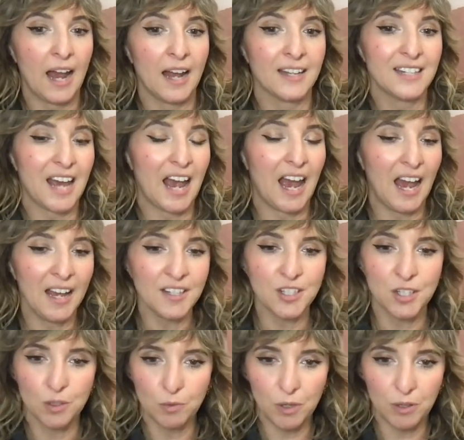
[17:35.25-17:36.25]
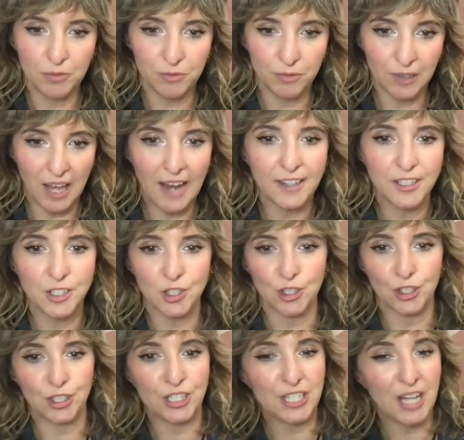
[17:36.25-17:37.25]
And as the
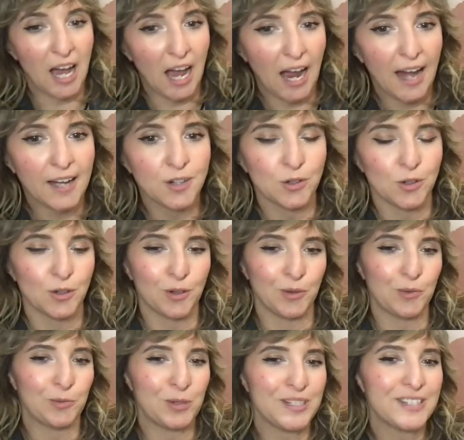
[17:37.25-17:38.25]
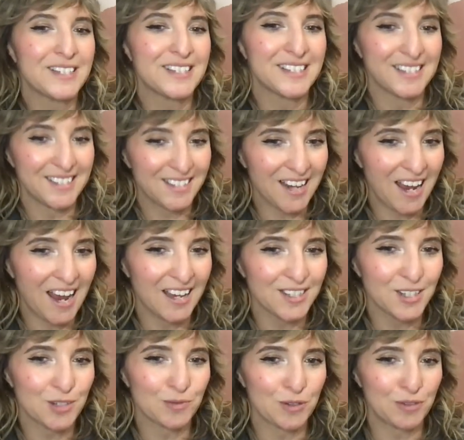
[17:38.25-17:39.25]
reflector title would
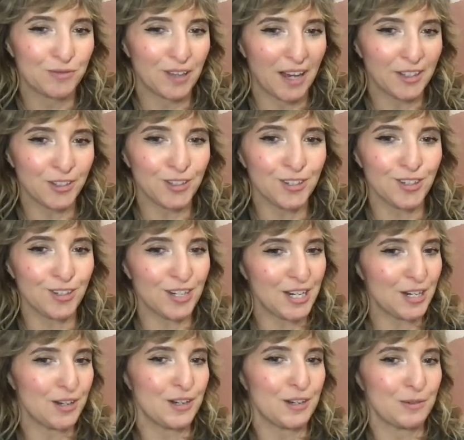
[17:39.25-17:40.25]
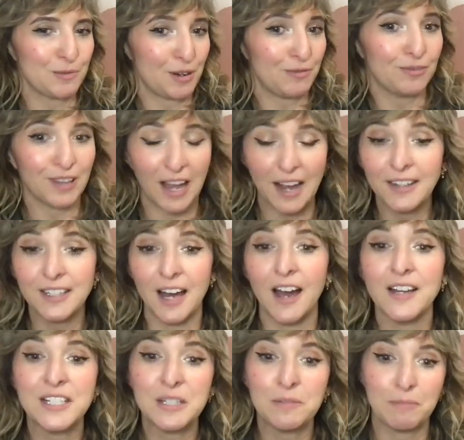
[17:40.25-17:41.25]
suggest, reflectors are here to reflect
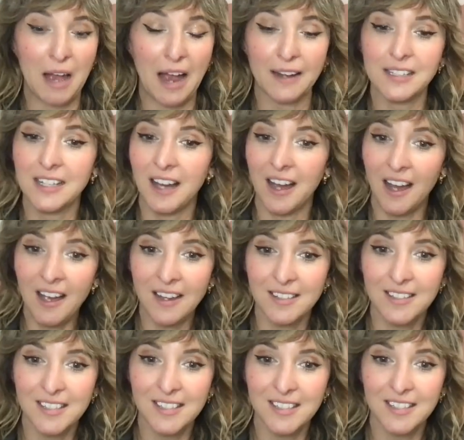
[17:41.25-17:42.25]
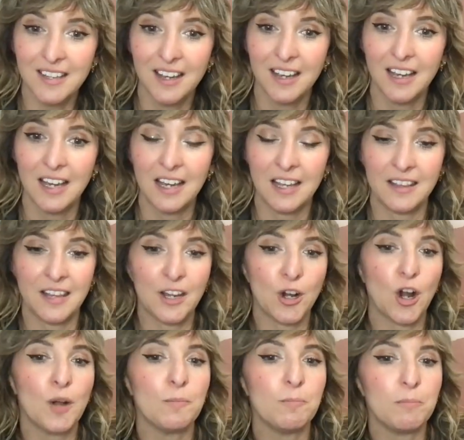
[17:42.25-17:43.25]
us back to us.
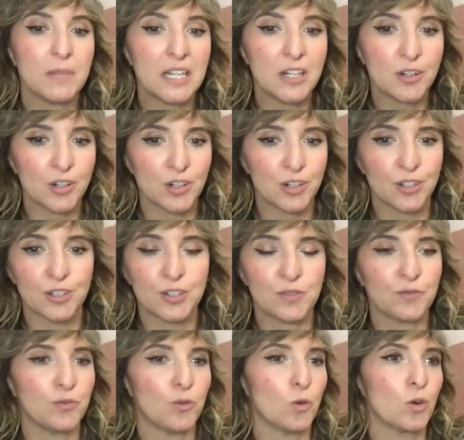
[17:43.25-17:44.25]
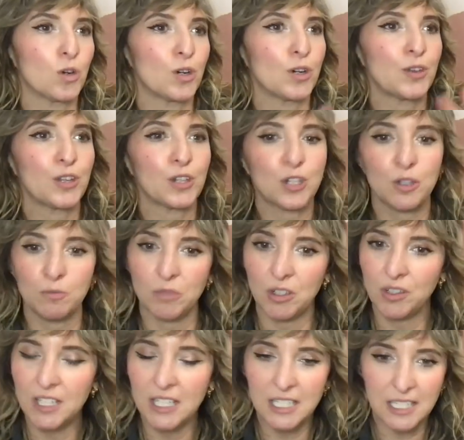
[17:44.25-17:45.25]
They are mirrors for the
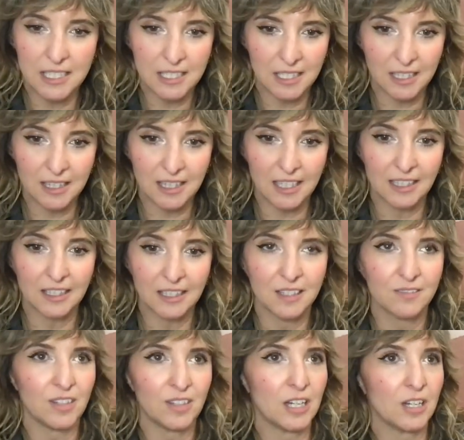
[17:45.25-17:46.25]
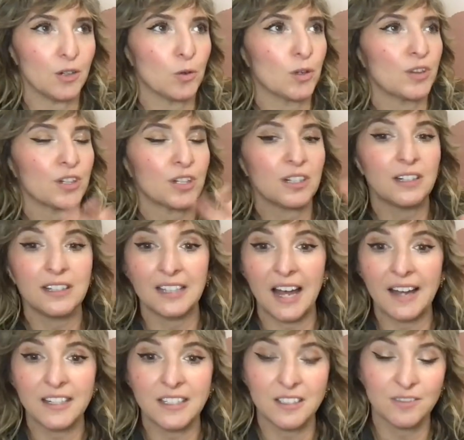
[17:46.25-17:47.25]
communities that they live in, or the
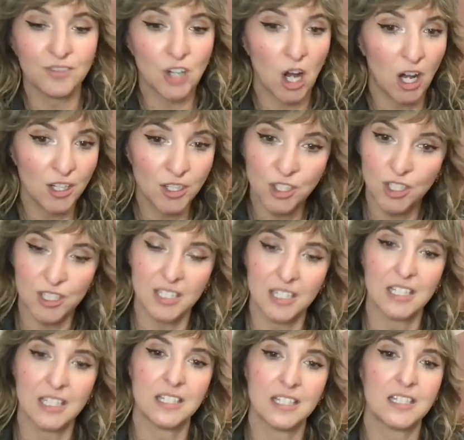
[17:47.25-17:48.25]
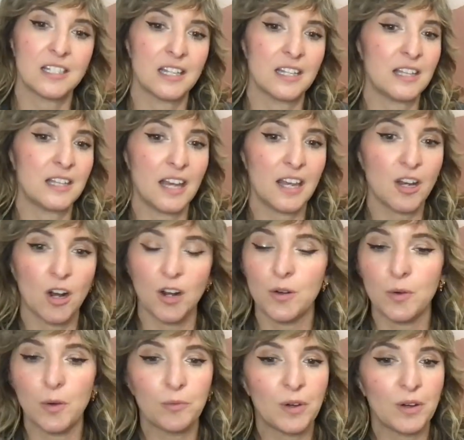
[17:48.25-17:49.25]
collective consciousness that they
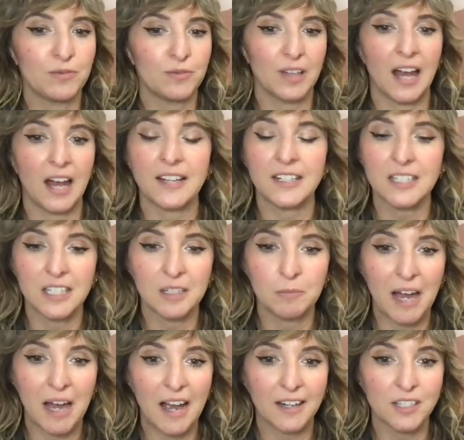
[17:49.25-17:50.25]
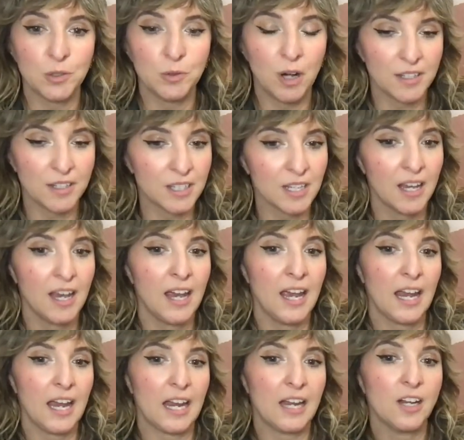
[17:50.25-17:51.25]
are reflecting back to us
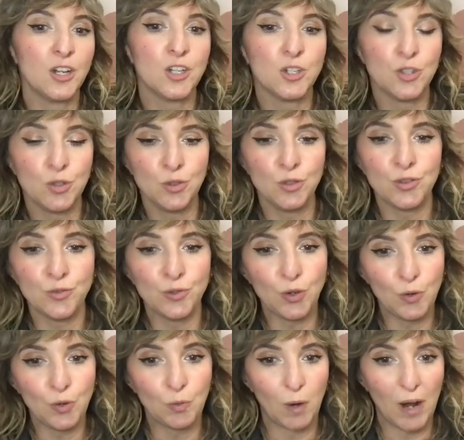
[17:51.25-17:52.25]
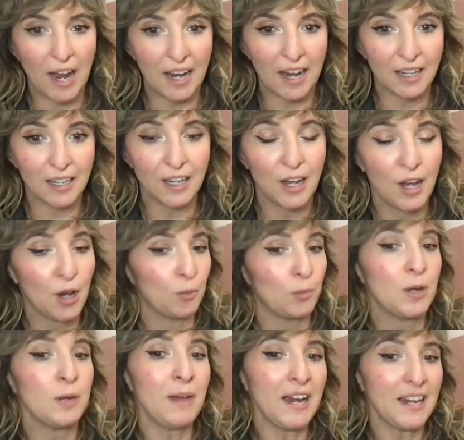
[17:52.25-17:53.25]
in a neutral way.
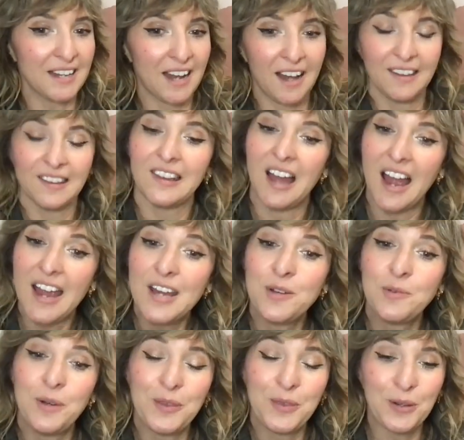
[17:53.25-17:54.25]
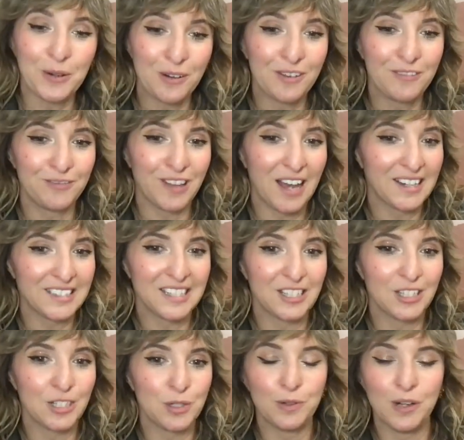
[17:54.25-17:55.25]
We might not like what they're
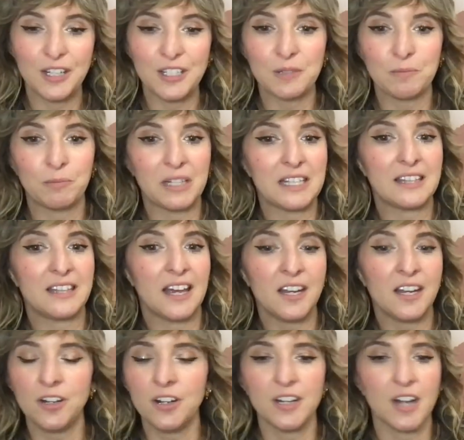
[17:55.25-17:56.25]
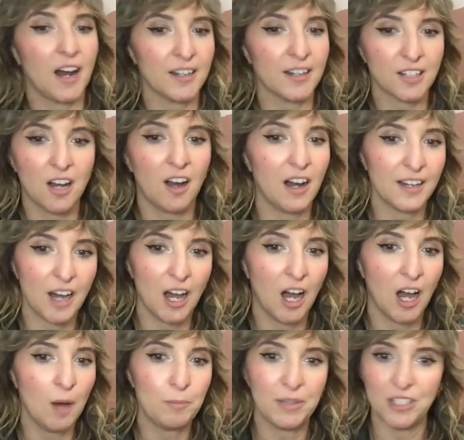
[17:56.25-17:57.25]
reflecting to us, but they are not caught
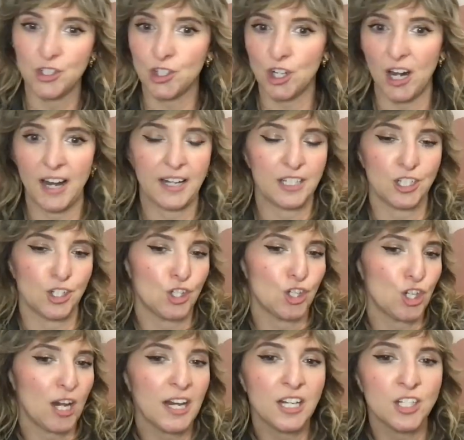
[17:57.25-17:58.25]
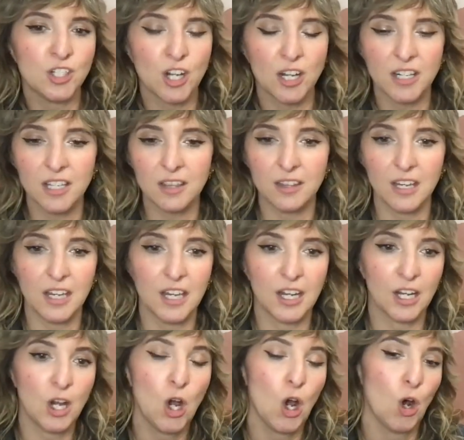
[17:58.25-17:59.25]
up in trying to change
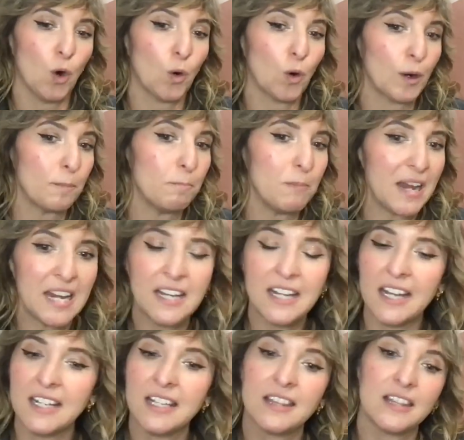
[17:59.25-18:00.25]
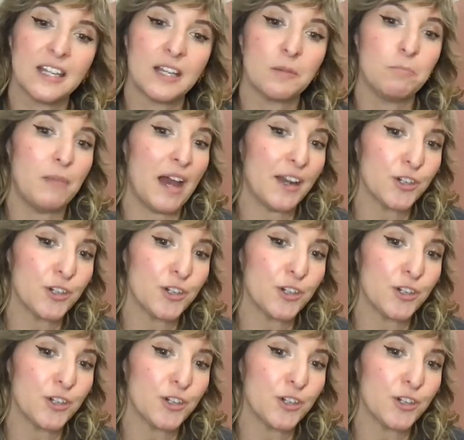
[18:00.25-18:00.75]
anything or make anything